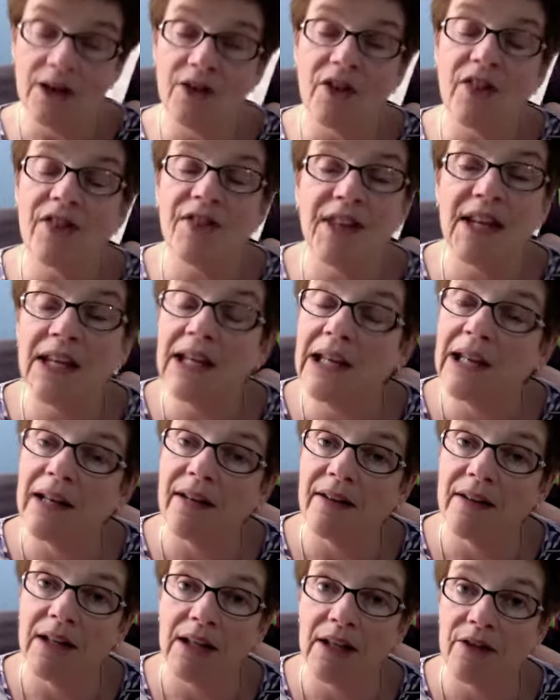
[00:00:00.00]

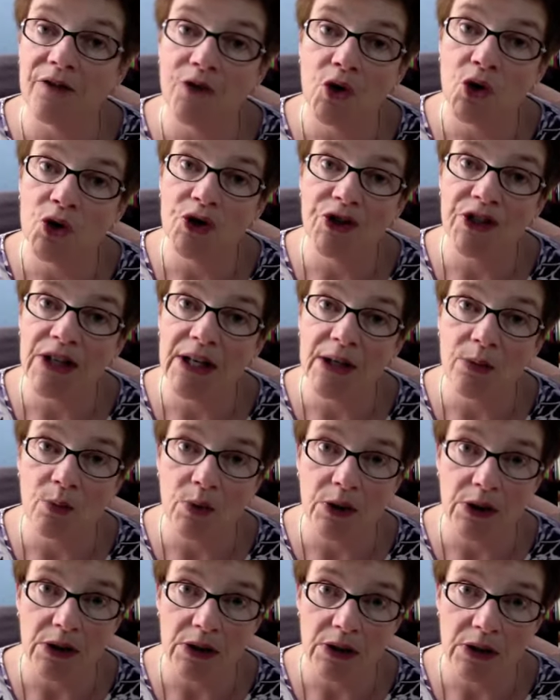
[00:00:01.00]
thinking that, of course, he
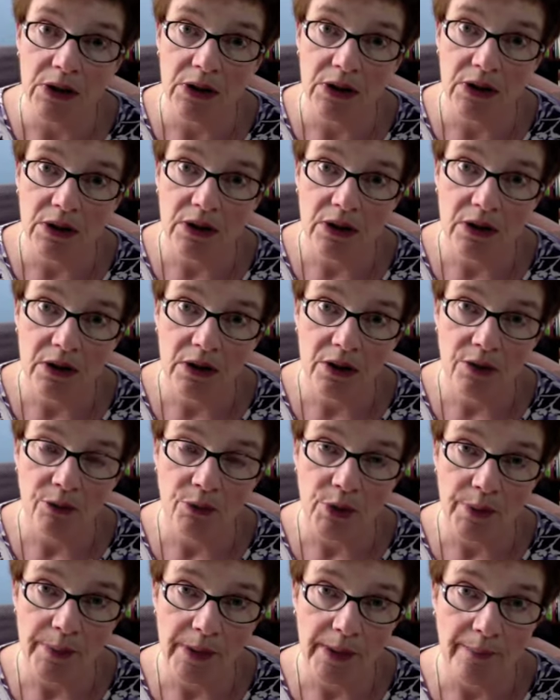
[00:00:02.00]
would
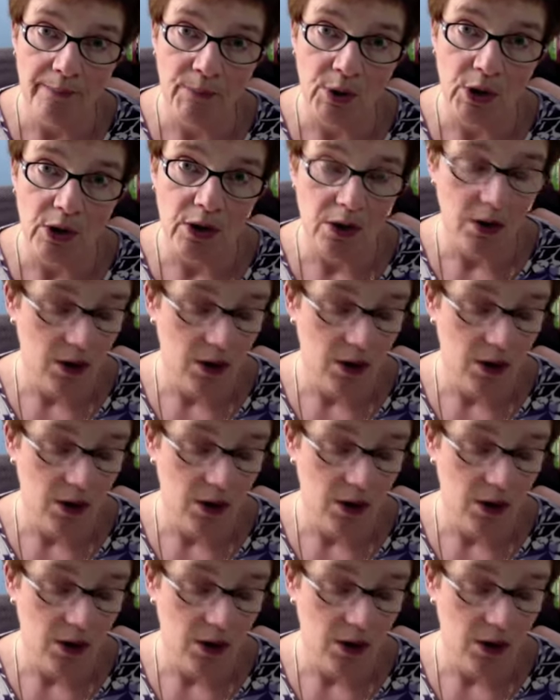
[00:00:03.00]
remember.